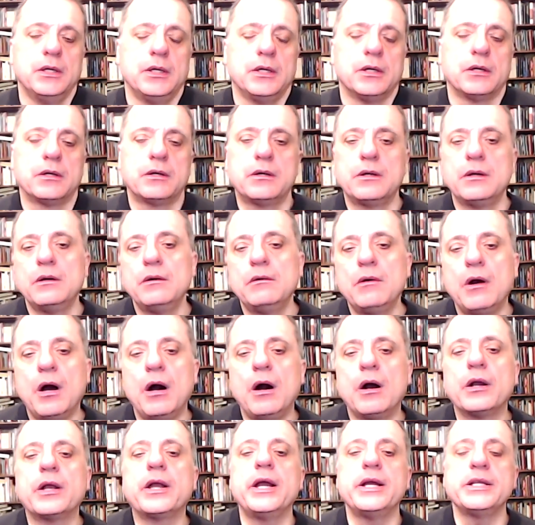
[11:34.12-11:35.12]
who
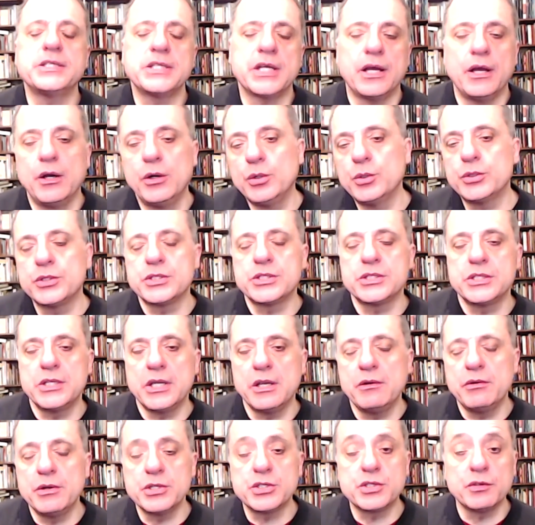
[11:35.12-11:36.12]
are going to hold a
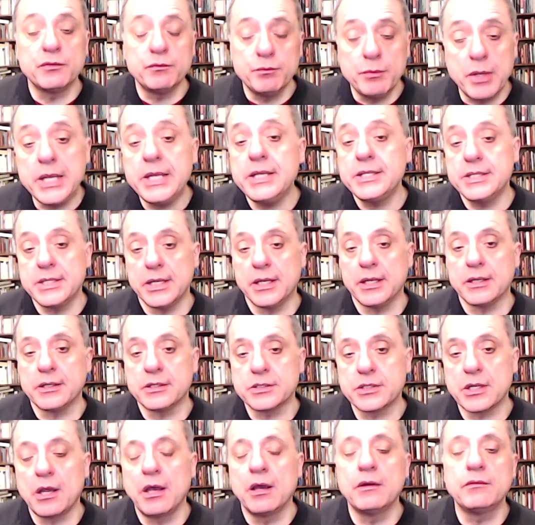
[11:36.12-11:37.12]
series of
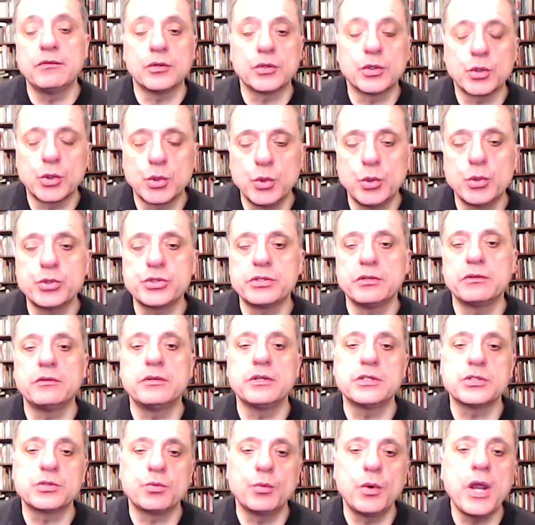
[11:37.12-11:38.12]
meetings over the course of
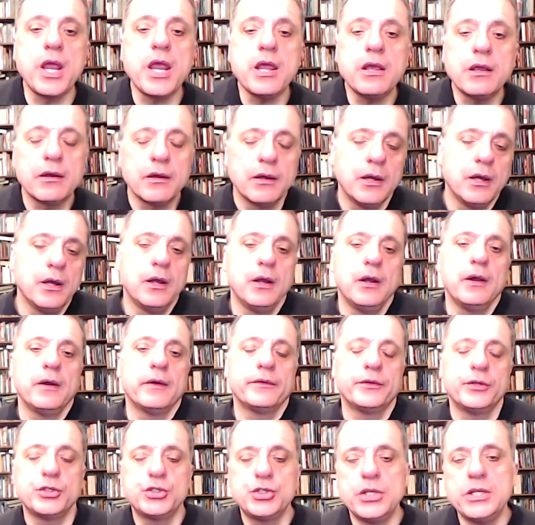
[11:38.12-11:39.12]
this week.
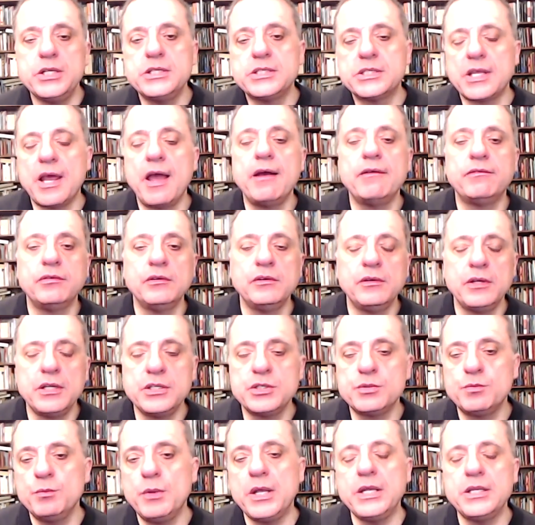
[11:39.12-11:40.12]
The G7
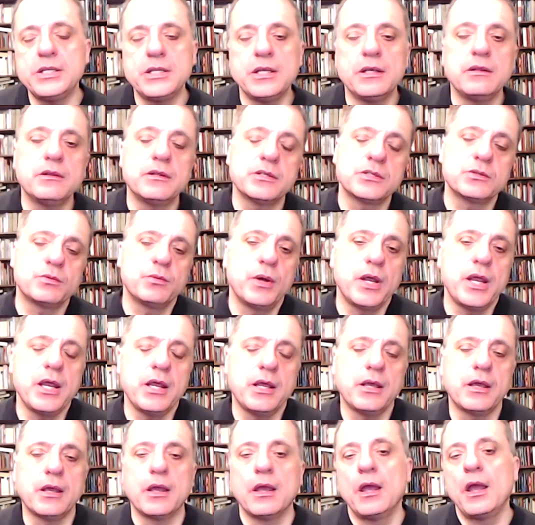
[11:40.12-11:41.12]
is meeting this
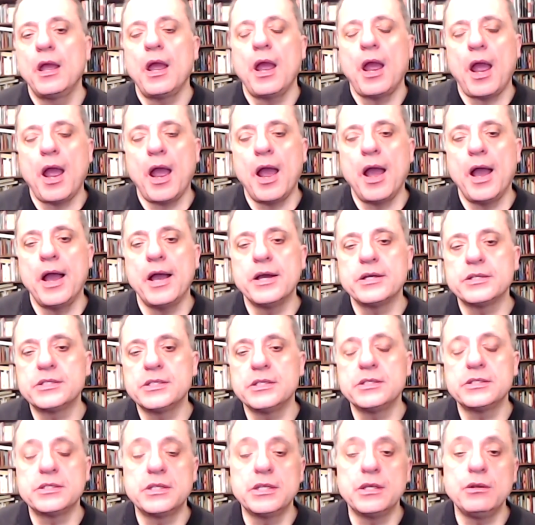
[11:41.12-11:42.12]
week, as
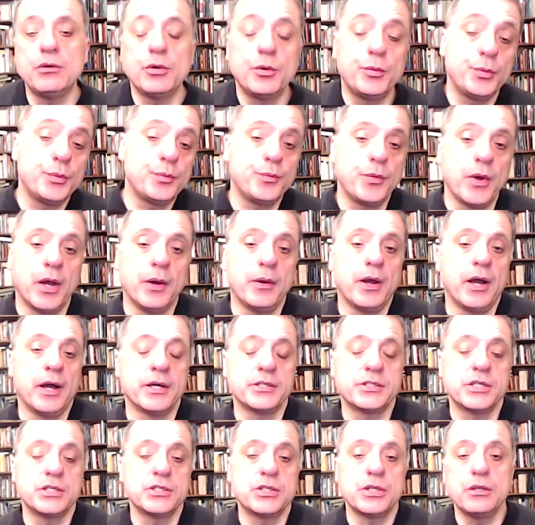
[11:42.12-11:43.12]
is the
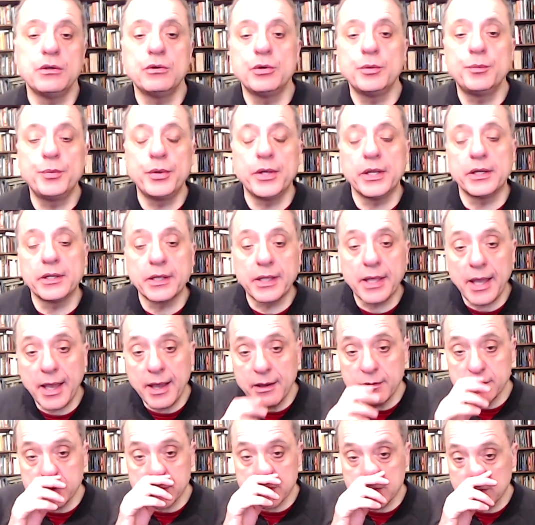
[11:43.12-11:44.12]
European
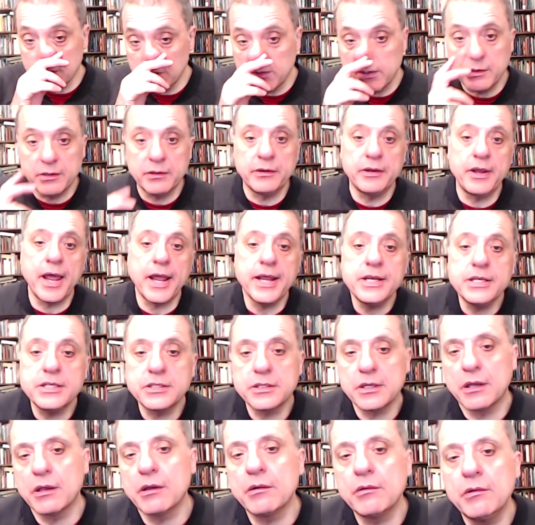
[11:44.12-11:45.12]
Council and
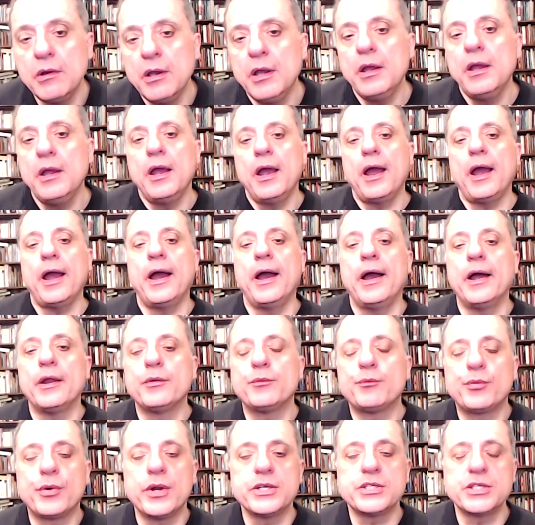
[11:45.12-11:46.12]
NATO,
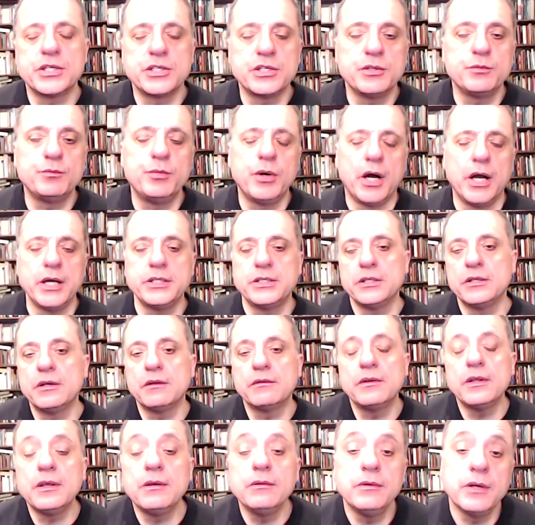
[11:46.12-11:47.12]
and President Biden
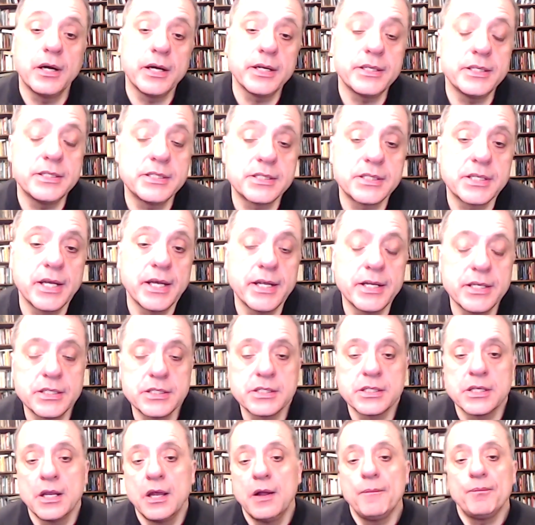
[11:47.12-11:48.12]
of the United
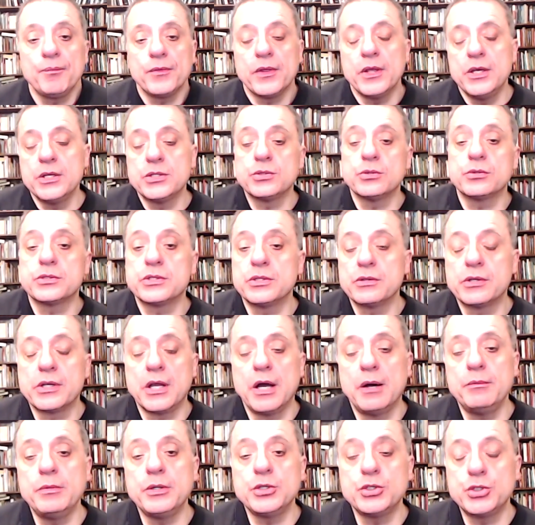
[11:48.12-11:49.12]
States is also
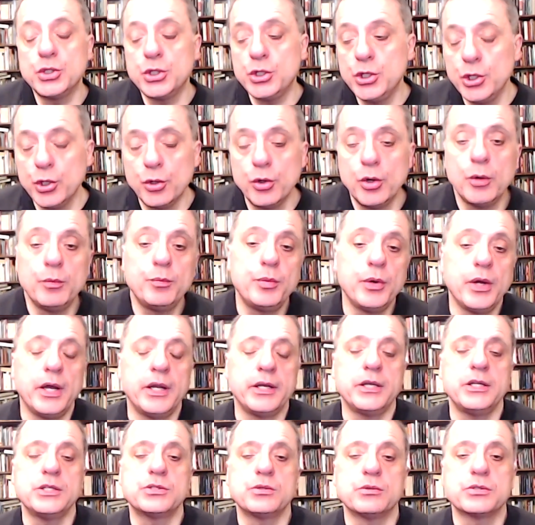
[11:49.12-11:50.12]
coming to Europe,
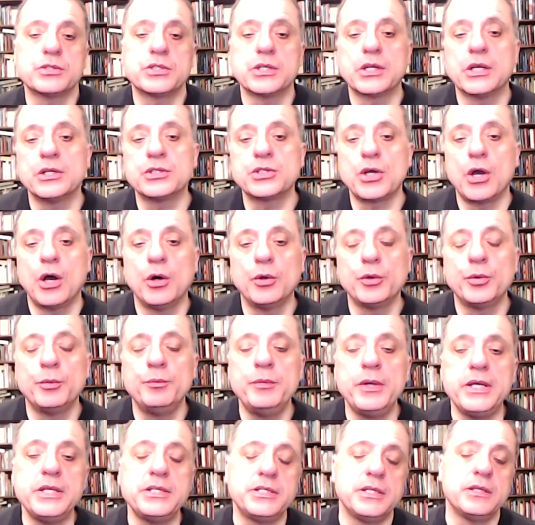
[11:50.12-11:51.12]
and he's also going to hold a
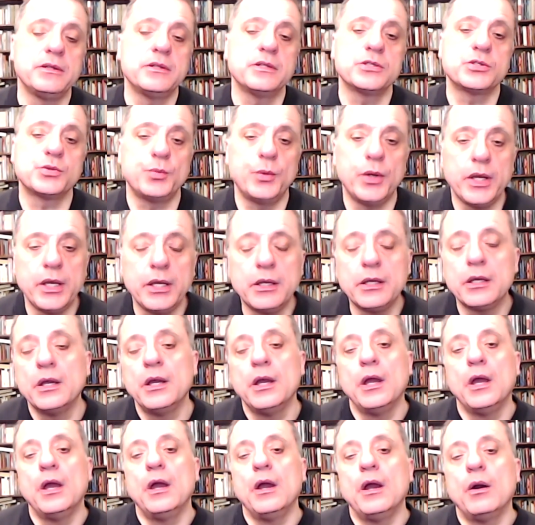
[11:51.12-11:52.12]
meeting this week
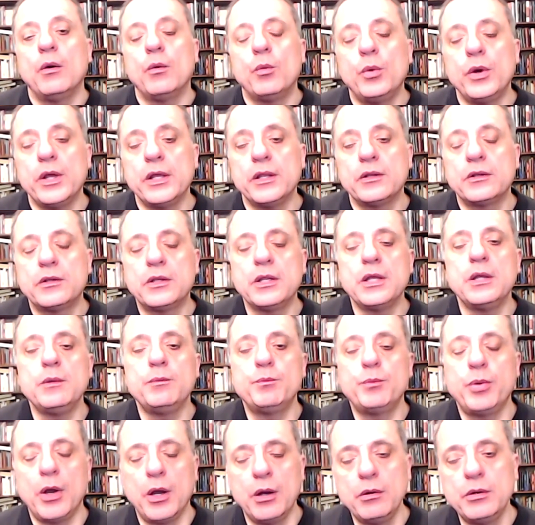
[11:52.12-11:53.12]
with the
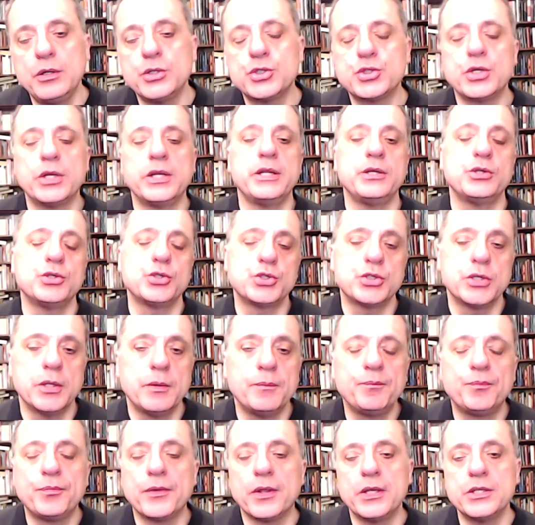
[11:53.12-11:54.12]
Polish
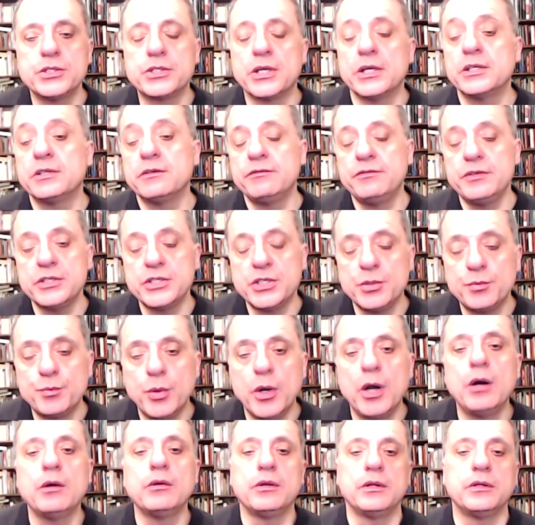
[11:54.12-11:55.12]
leadership. He's going to visit
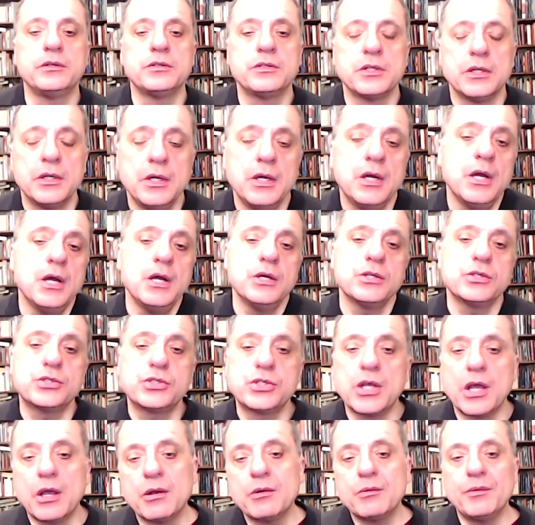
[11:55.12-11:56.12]
Poland.
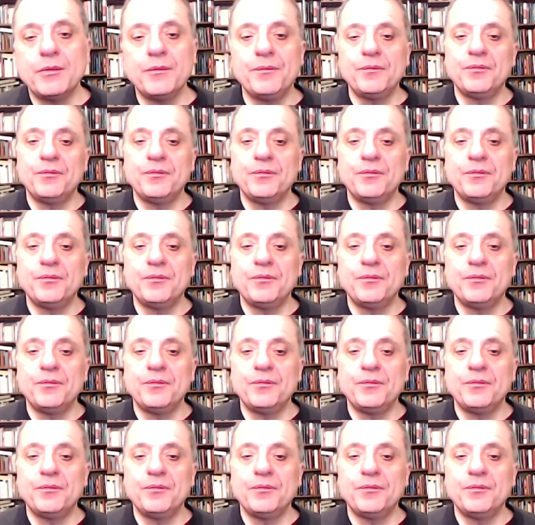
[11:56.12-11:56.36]
So